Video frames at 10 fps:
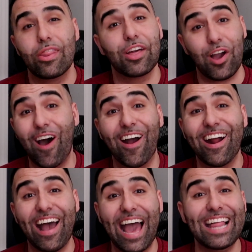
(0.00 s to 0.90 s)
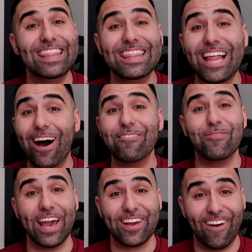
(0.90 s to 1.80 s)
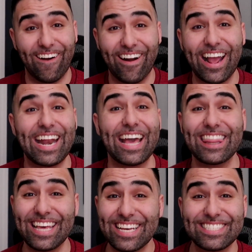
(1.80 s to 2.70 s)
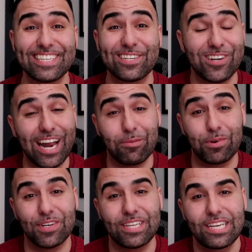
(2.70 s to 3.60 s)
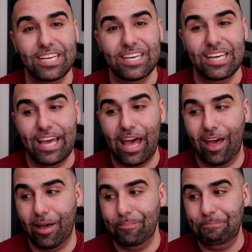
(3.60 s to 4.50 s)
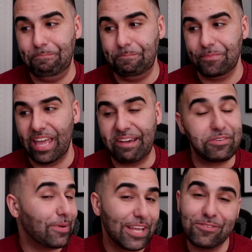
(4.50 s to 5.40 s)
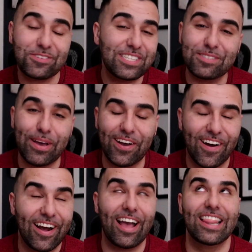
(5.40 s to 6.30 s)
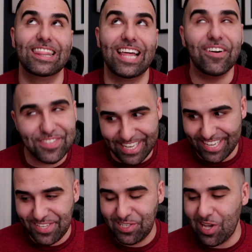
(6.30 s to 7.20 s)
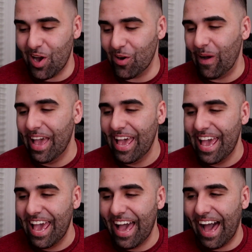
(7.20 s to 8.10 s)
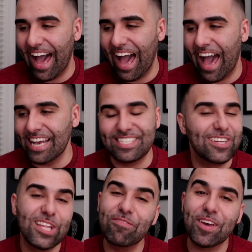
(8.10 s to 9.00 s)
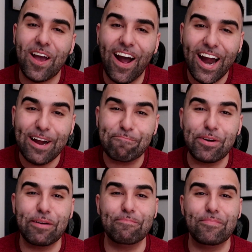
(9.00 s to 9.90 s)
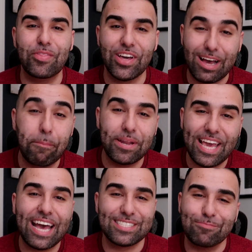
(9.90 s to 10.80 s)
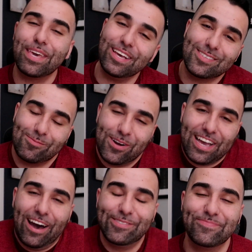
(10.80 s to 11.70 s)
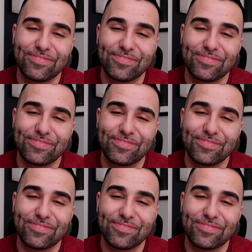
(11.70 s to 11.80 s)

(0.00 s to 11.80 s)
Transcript: the car. I love my car and I think it's incredible. Everybody who sees my car loves it. So I still love the car, but the company has some kinks to work out.